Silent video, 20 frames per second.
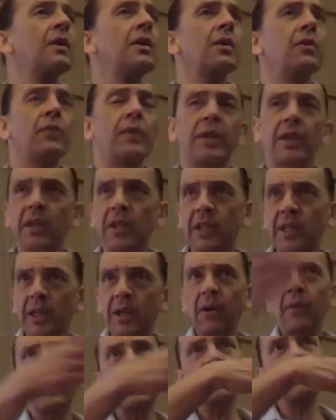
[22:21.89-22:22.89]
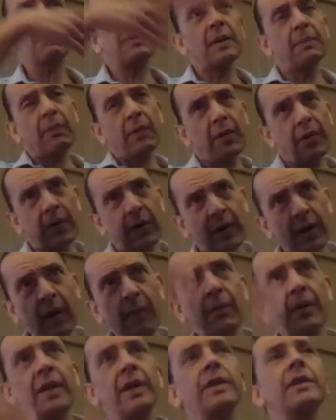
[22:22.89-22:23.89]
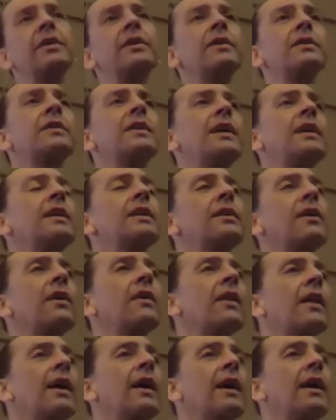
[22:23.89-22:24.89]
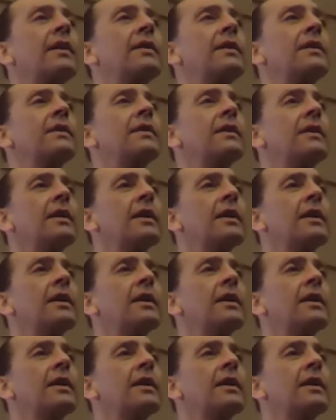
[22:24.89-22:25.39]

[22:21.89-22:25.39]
We can kill these people that are coming in here and taking our land and